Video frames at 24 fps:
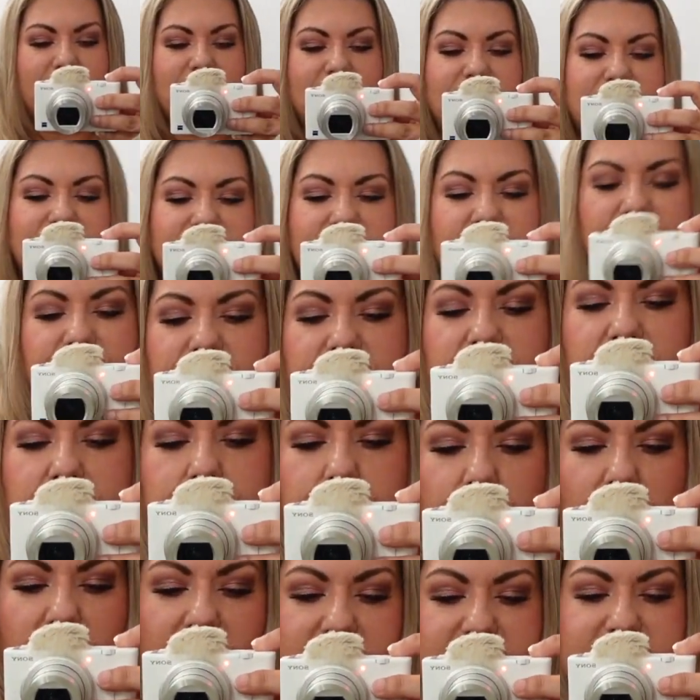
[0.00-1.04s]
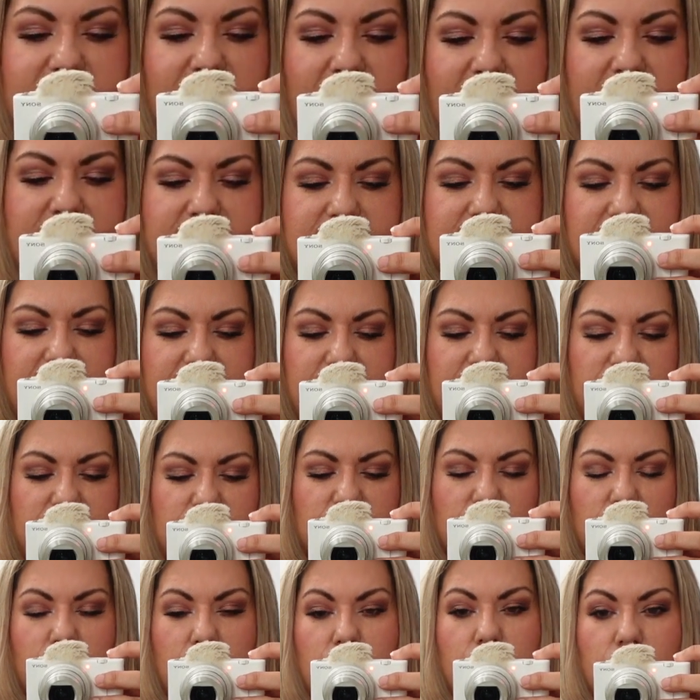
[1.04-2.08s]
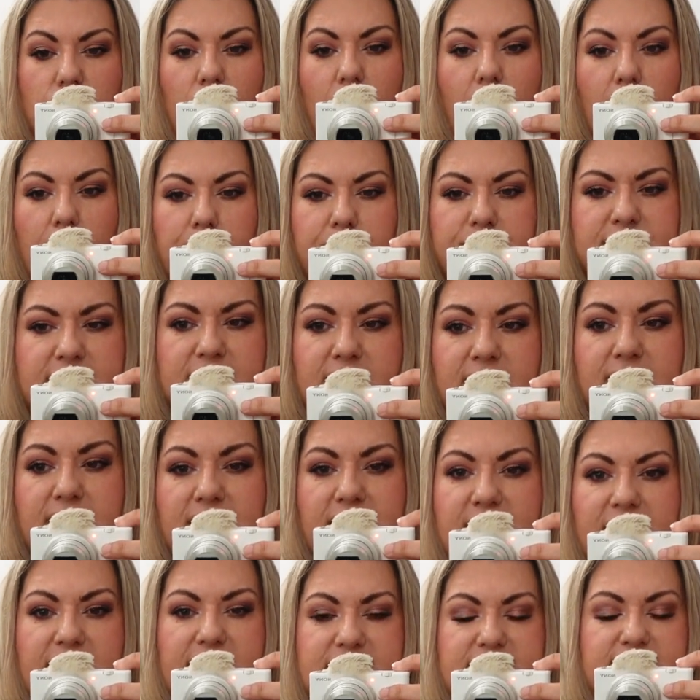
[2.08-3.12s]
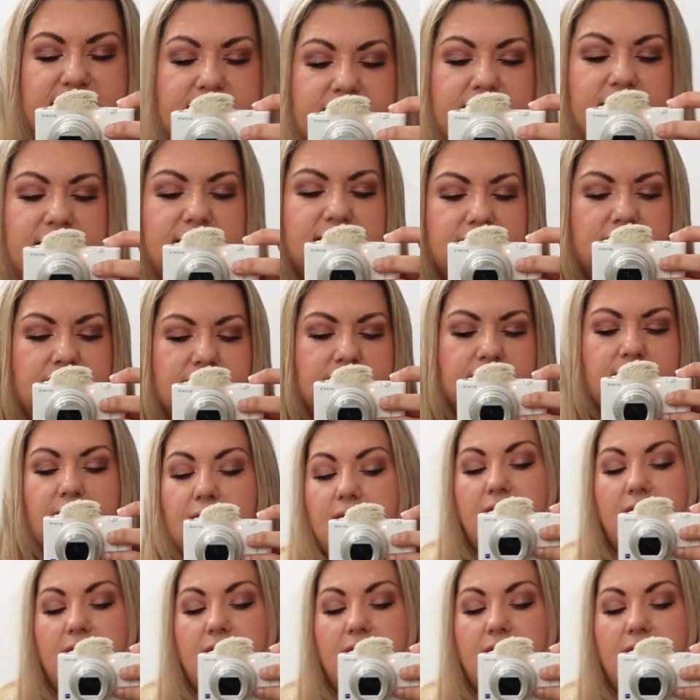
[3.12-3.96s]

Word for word: it is definitely my taste. It is cropped. It's knitted,